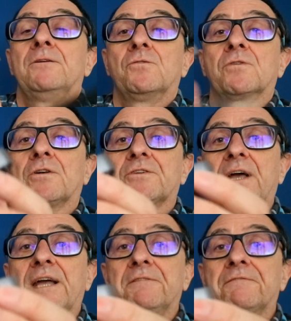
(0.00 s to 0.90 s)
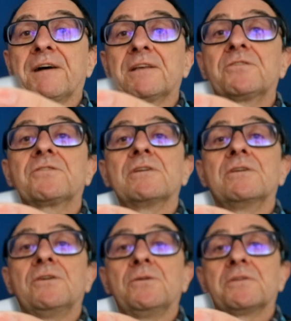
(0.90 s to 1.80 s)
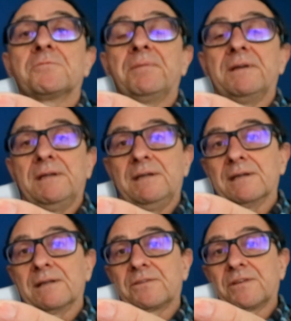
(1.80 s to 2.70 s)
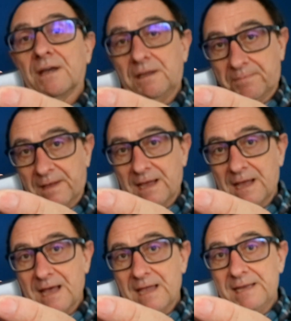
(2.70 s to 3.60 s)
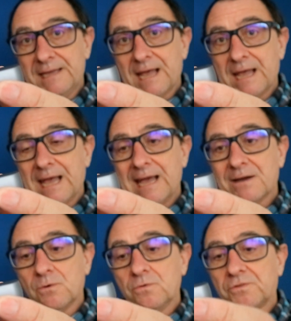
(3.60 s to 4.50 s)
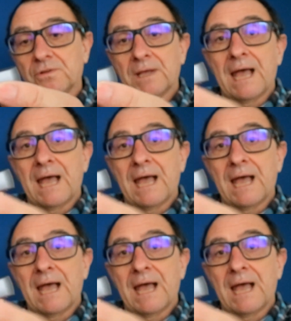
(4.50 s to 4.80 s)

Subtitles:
You've got a fast USB type A out.